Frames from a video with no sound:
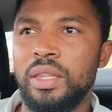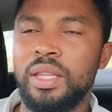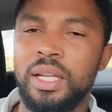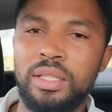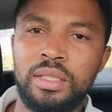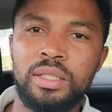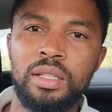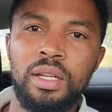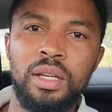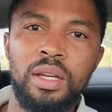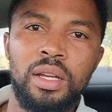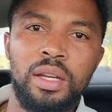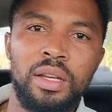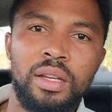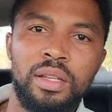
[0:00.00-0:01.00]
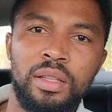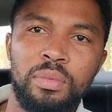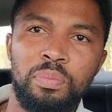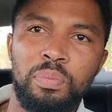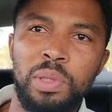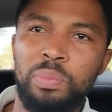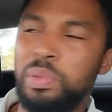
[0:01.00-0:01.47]
that
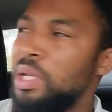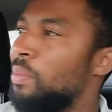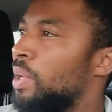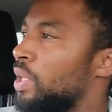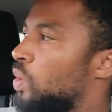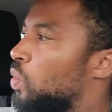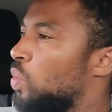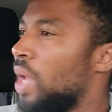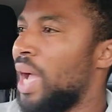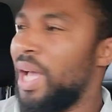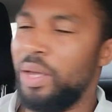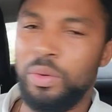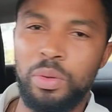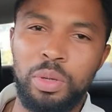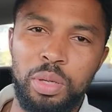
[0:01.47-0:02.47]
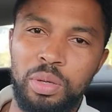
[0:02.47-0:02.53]
people abandulayo,